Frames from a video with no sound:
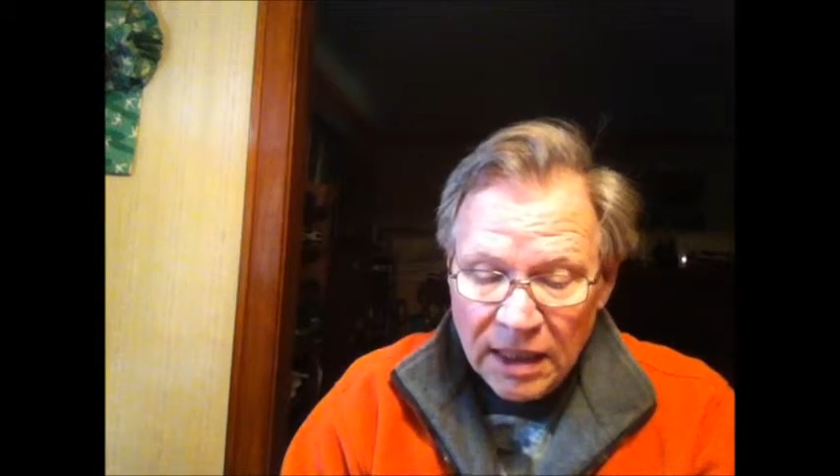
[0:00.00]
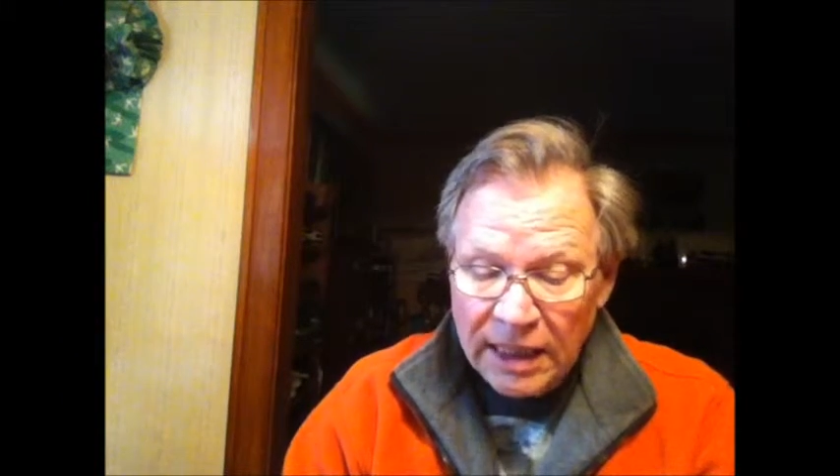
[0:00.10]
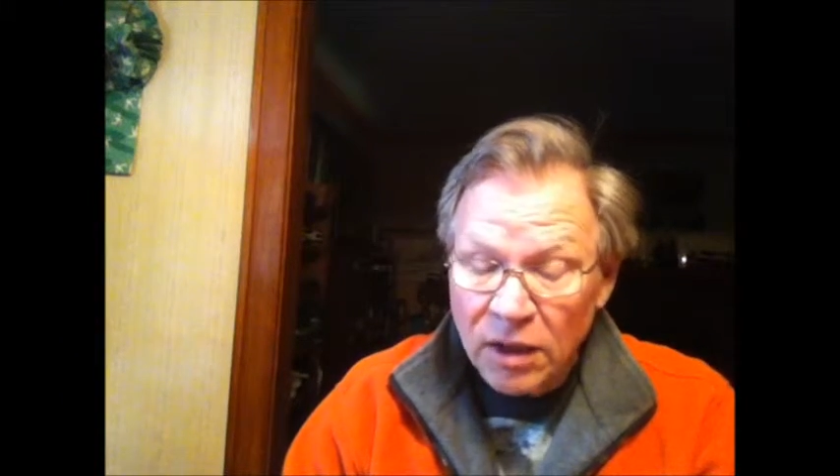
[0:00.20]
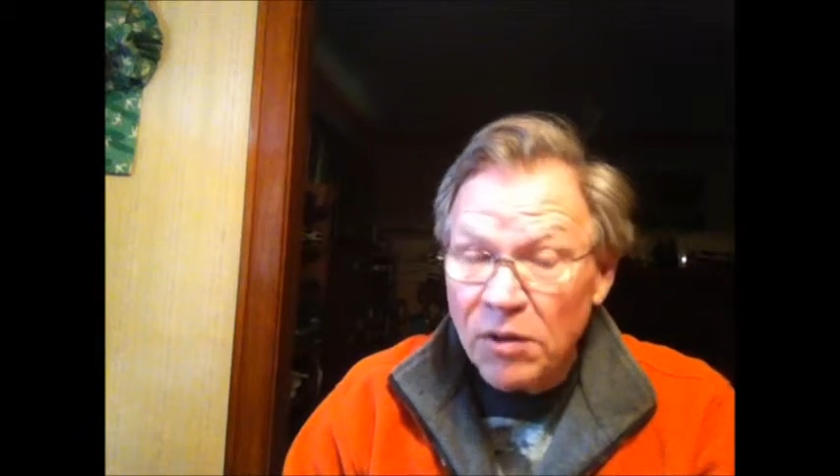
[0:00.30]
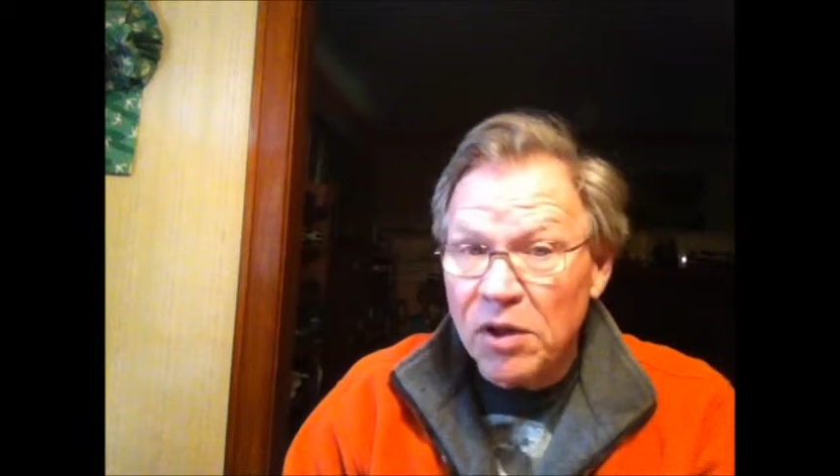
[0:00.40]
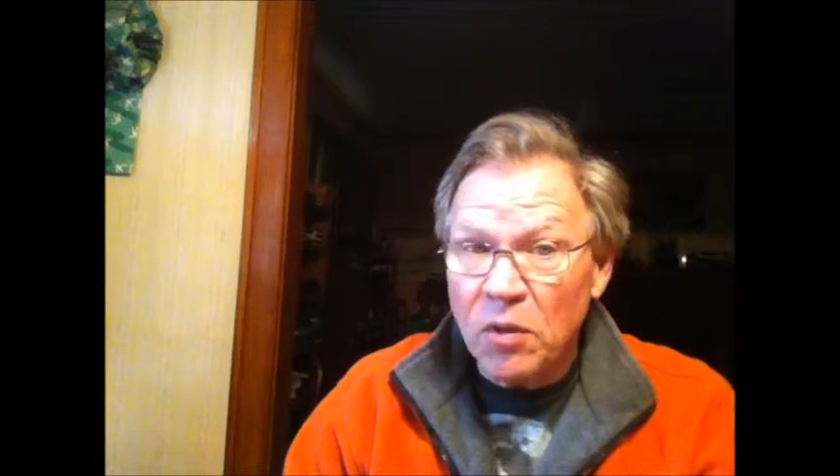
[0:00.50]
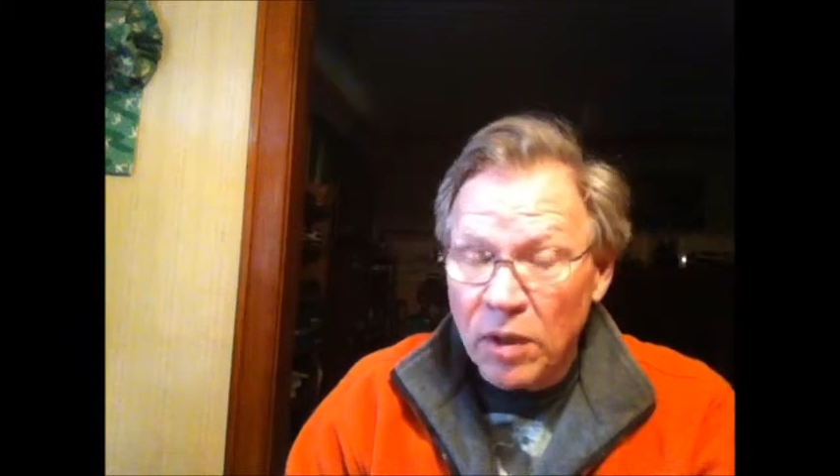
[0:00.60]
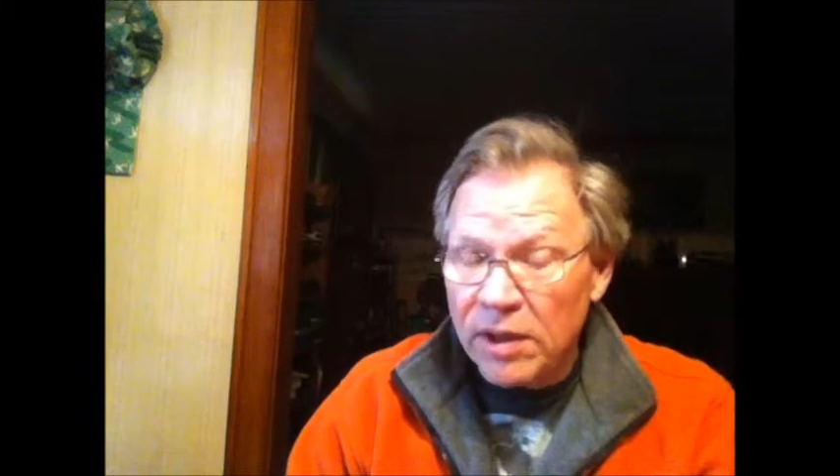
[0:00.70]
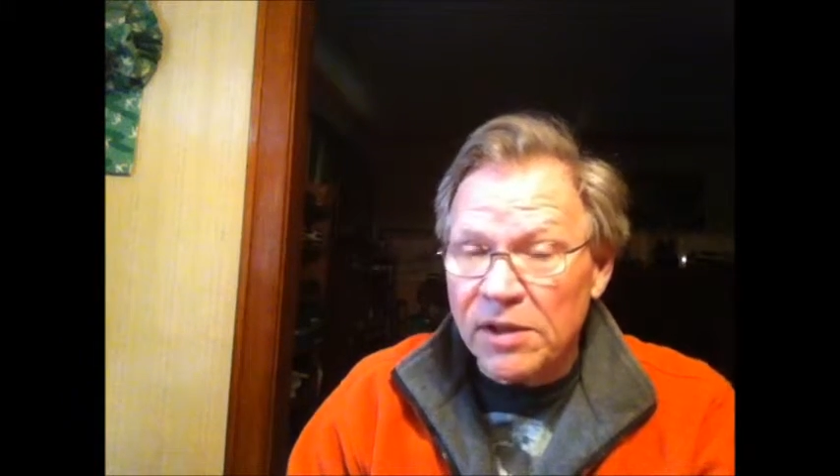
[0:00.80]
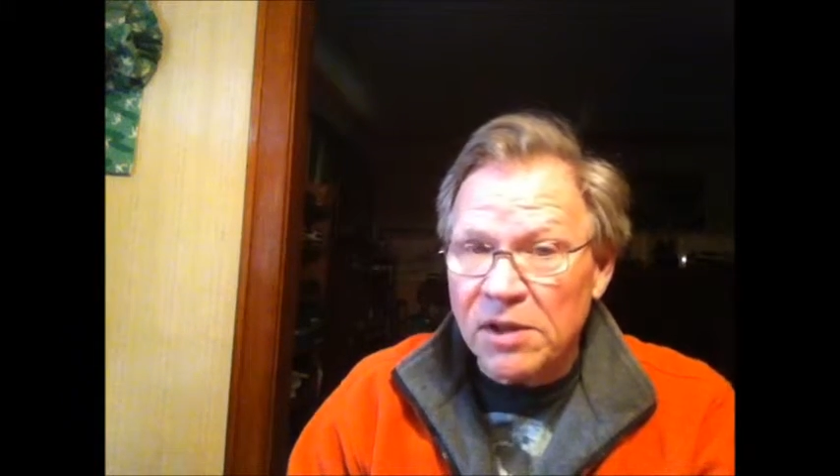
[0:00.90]
I know your
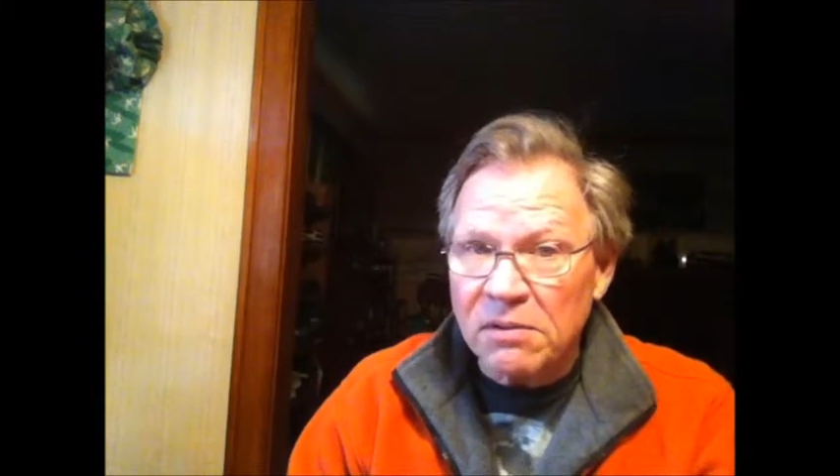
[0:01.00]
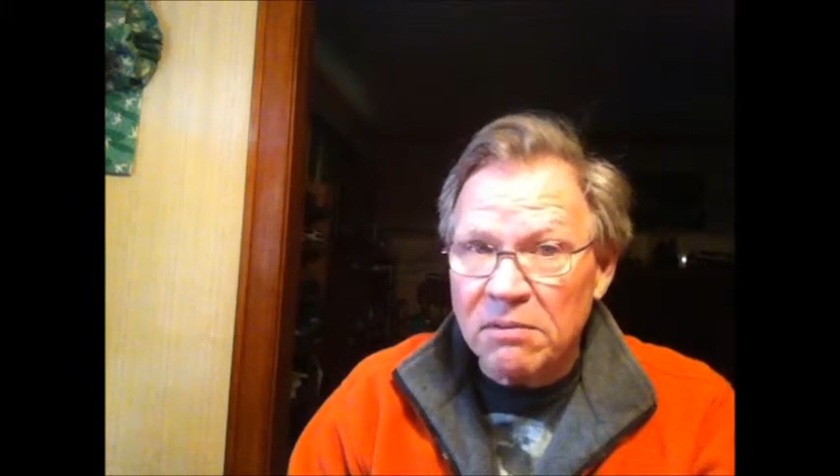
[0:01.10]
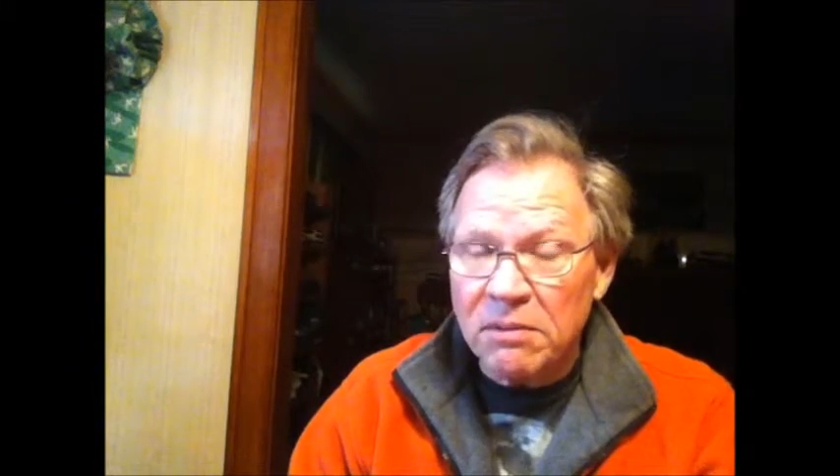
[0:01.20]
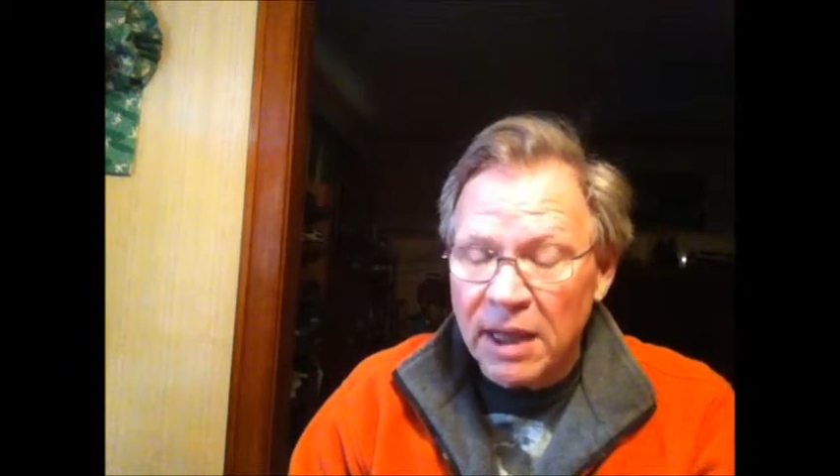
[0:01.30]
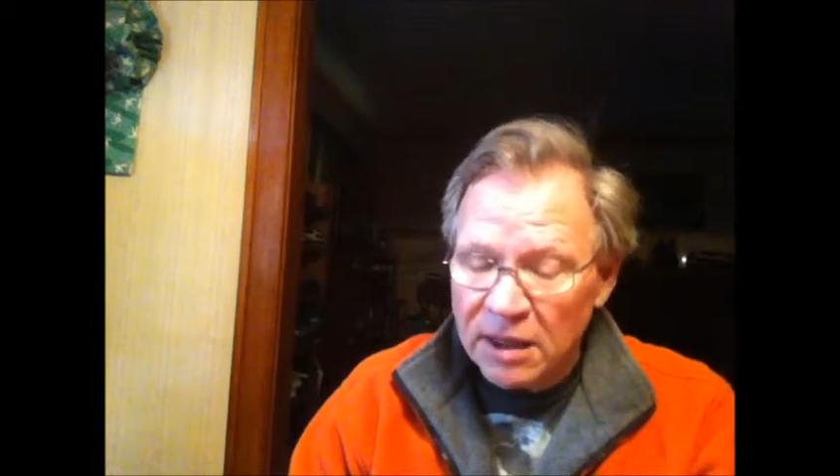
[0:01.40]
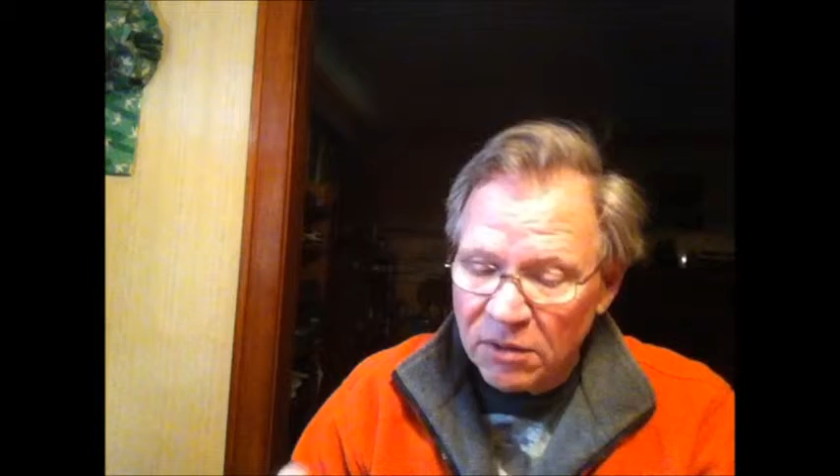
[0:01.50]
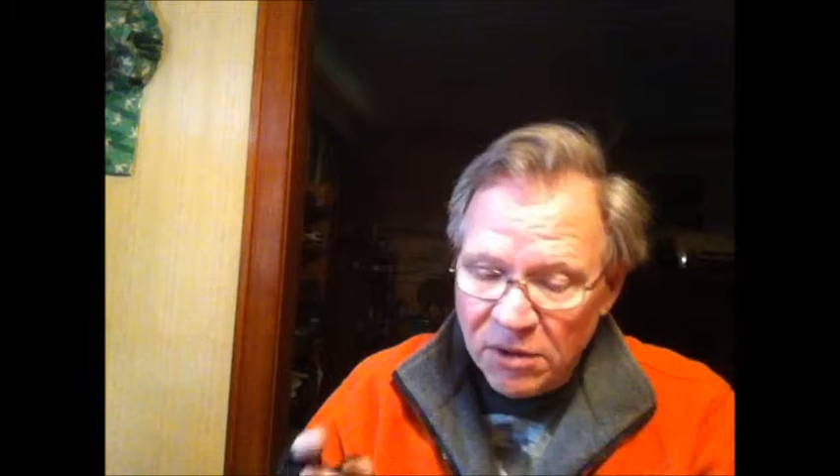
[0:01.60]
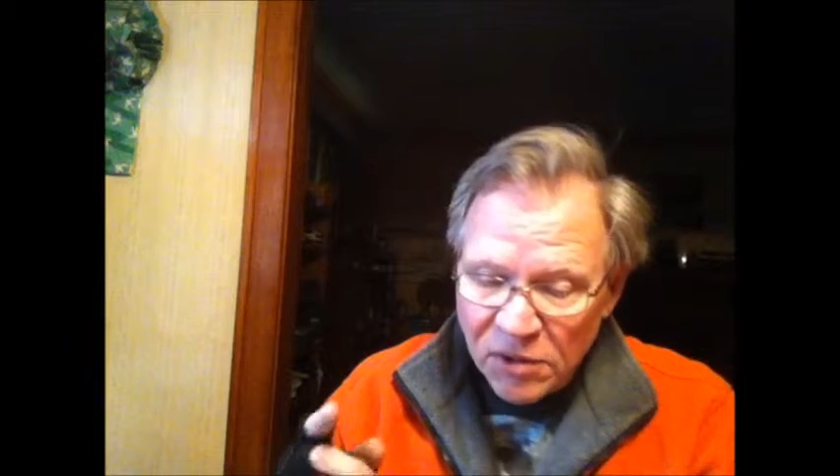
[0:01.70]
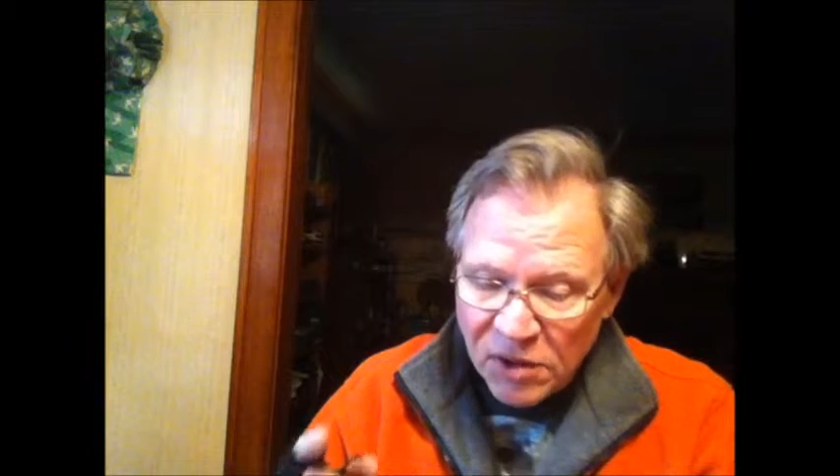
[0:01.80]
works I know you're